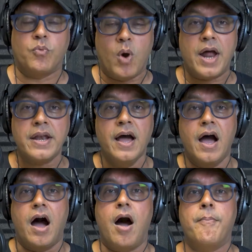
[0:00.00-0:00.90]
One,
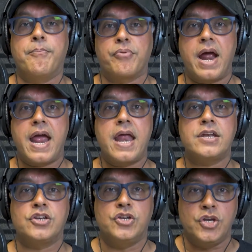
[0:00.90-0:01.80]
our
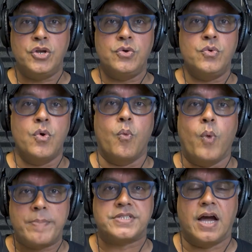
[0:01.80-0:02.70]
brand new
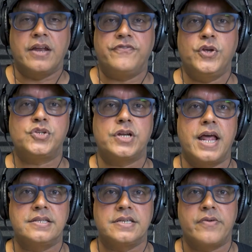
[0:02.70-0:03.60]
website,
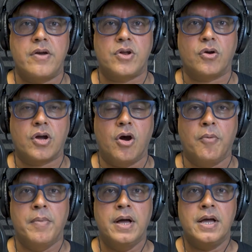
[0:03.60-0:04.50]

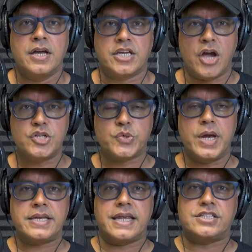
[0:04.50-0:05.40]
futurenetzero.com. Go to
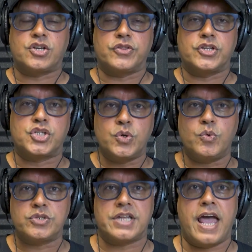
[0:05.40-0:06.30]
it. It's got the
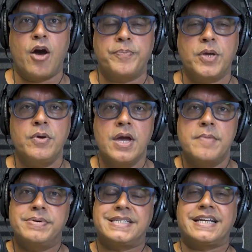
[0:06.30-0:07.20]
tools to help you,
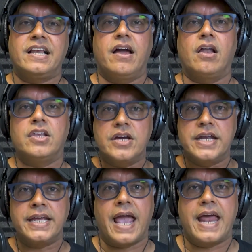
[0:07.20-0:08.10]
particularly our
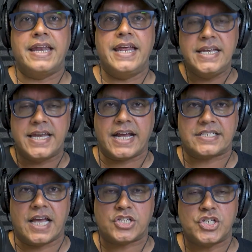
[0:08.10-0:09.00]
learning and index
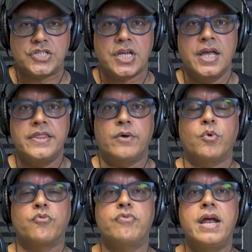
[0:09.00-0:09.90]
sections that
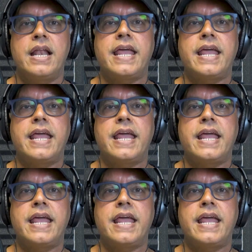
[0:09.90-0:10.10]
will really